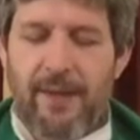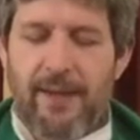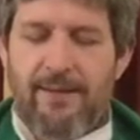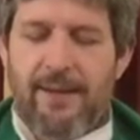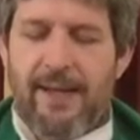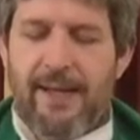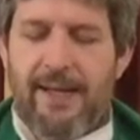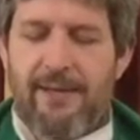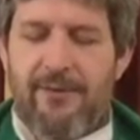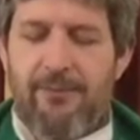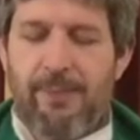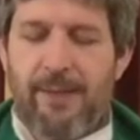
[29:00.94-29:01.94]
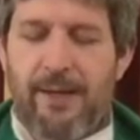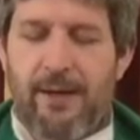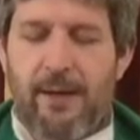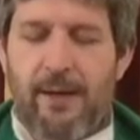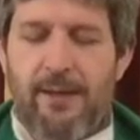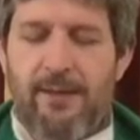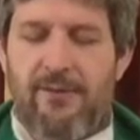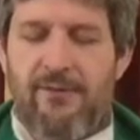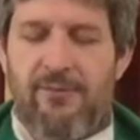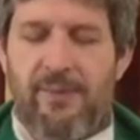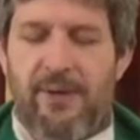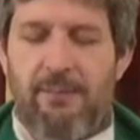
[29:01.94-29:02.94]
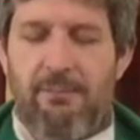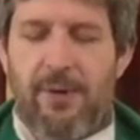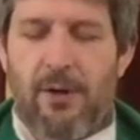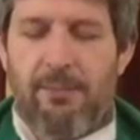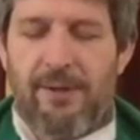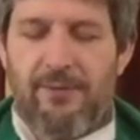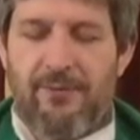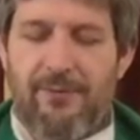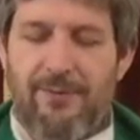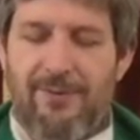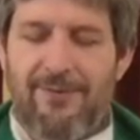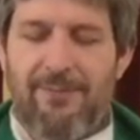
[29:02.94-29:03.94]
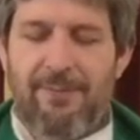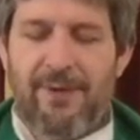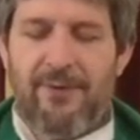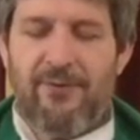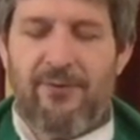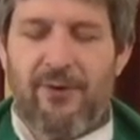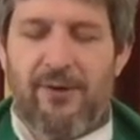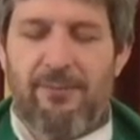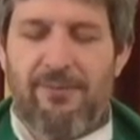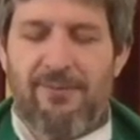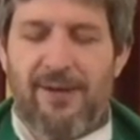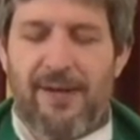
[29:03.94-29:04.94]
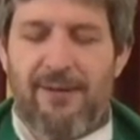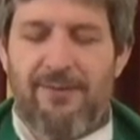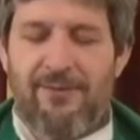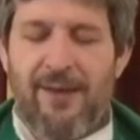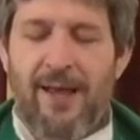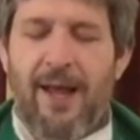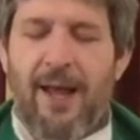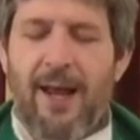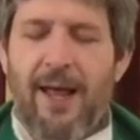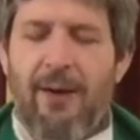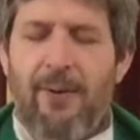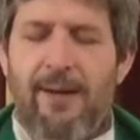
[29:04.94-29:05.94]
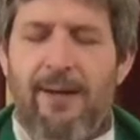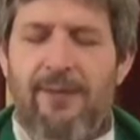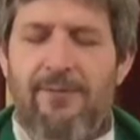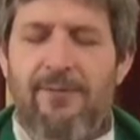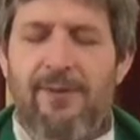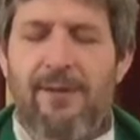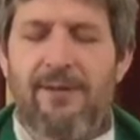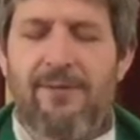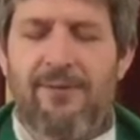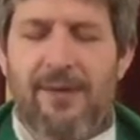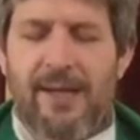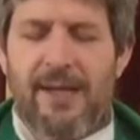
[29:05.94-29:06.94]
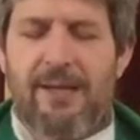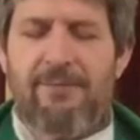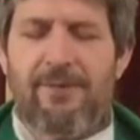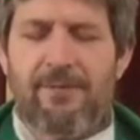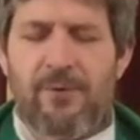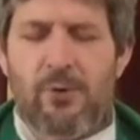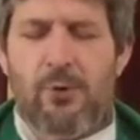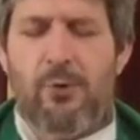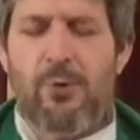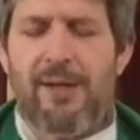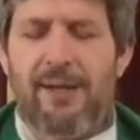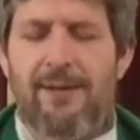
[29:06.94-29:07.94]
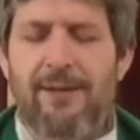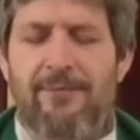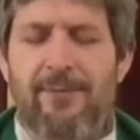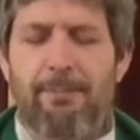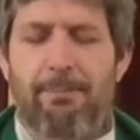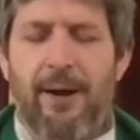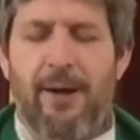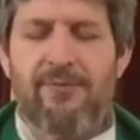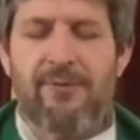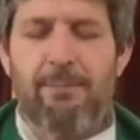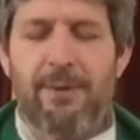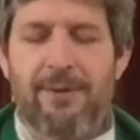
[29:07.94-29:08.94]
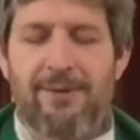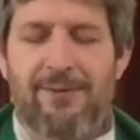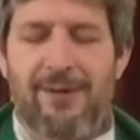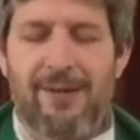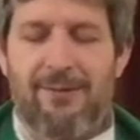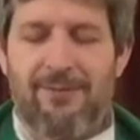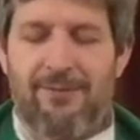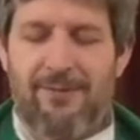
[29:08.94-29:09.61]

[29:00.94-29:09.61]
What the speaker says: taking us beyond this mere moment, this mere circumstance, allowing us to conceive of new and different possibilities.